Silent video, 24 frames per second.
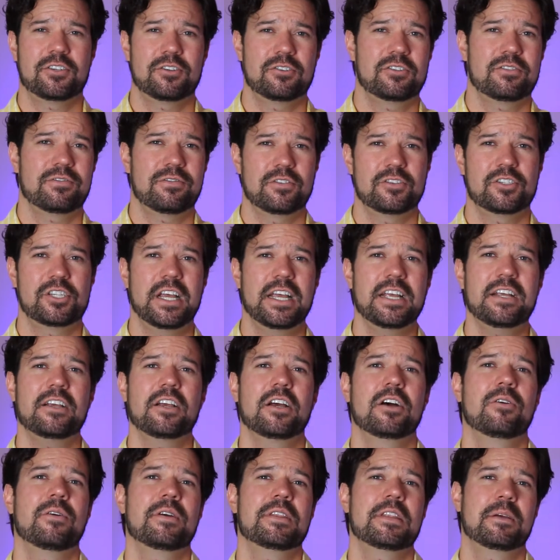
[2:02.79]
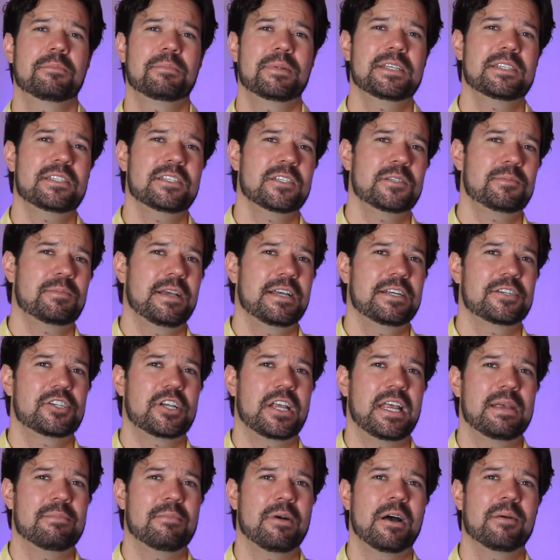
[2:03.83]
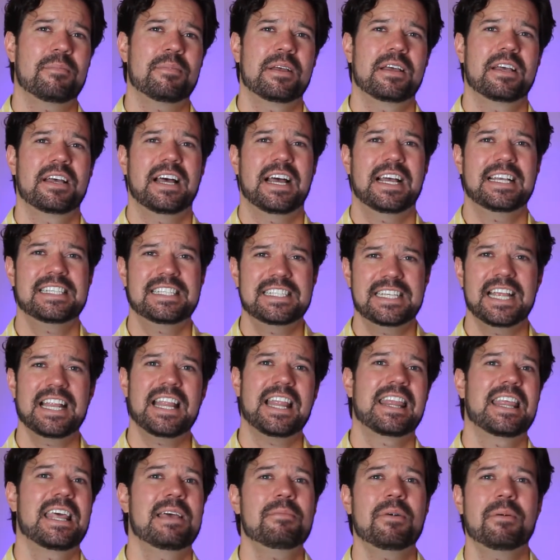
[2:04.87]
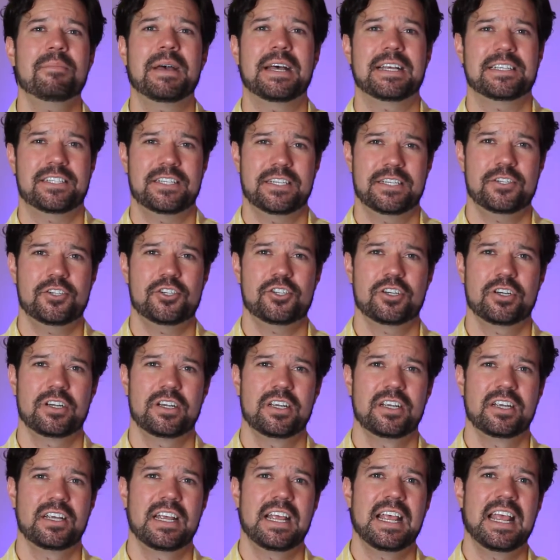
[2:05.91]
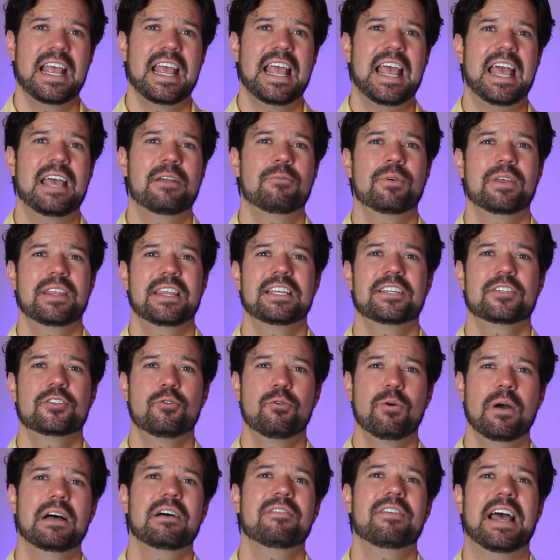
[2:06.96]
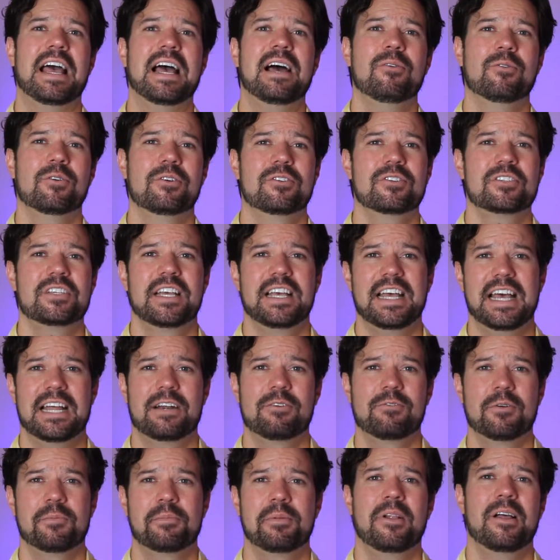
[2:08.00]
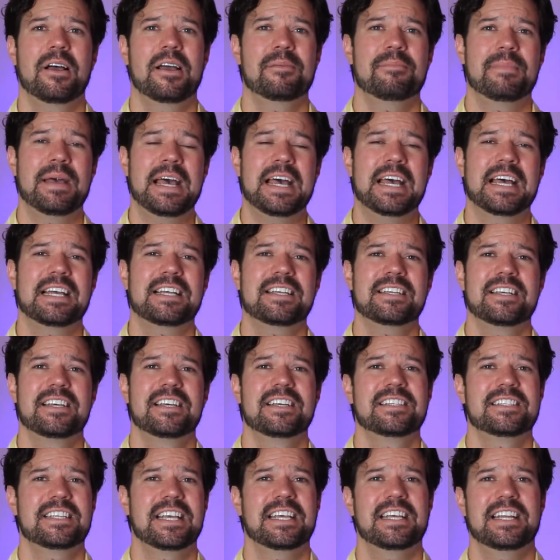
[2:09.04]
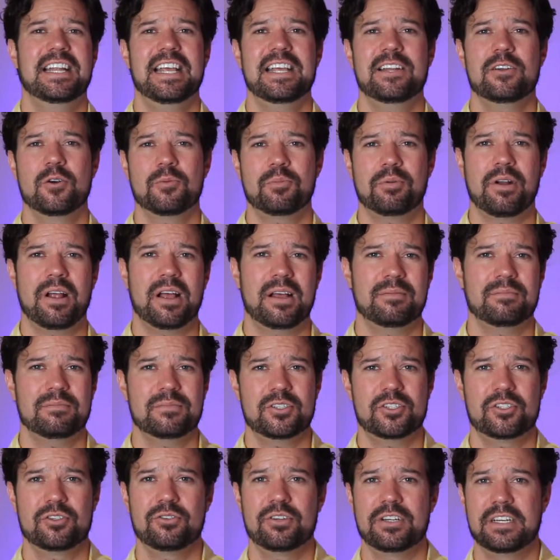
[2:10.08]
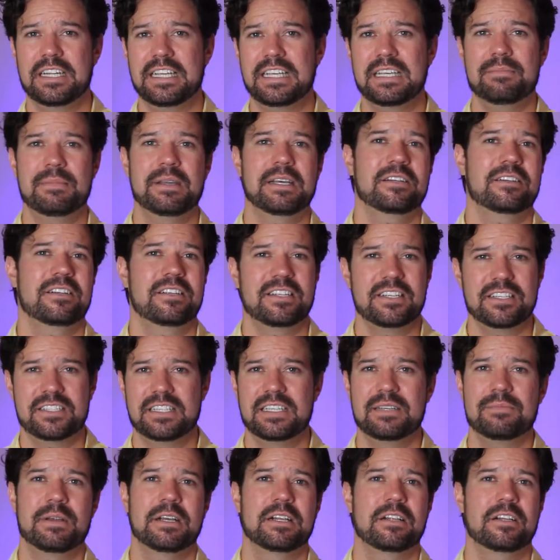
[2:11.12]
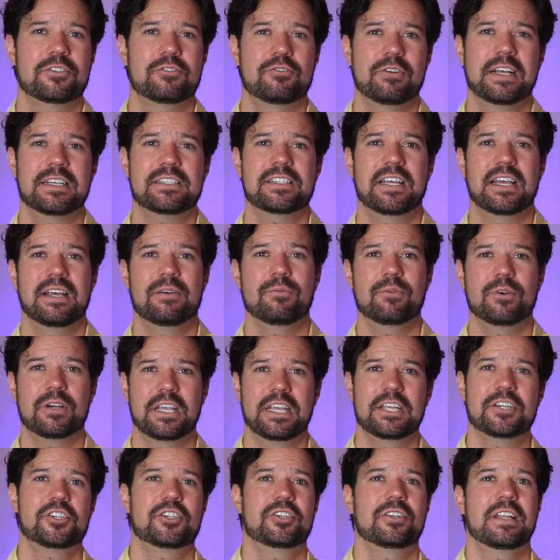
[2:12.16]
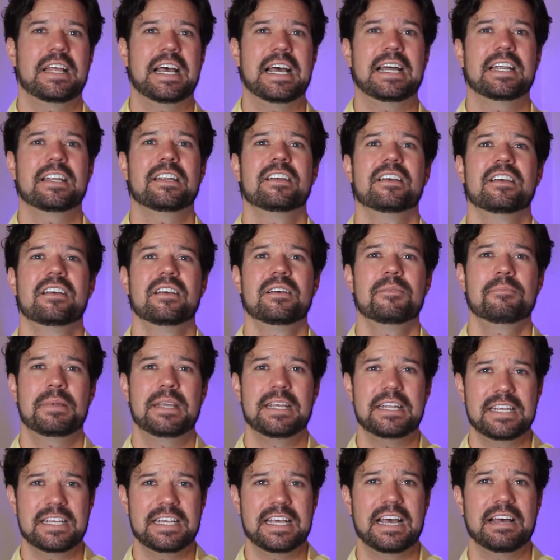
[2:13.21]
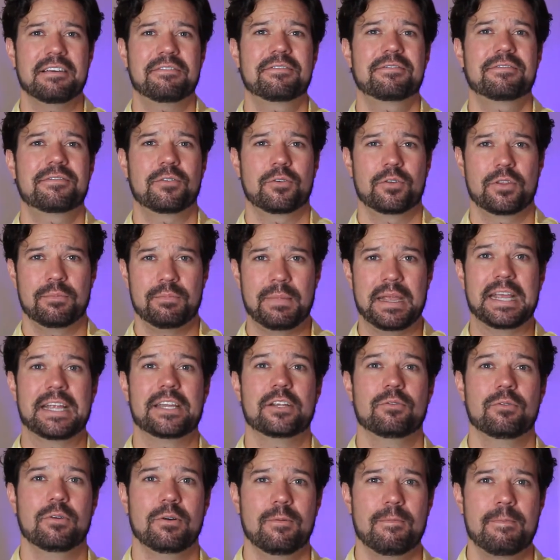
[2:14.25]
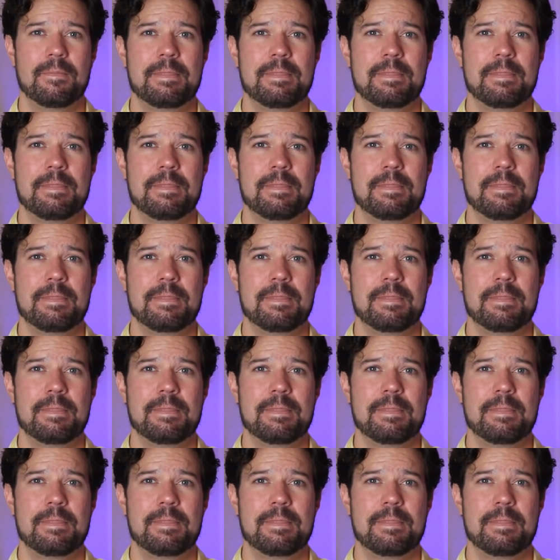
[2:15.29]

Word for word: searched for Jayco and their business page came up. I sent them a message and within 12 hours had a reply back saying, hey, no problem, shoot an email to this email address and we'll get you that PDF for the manual.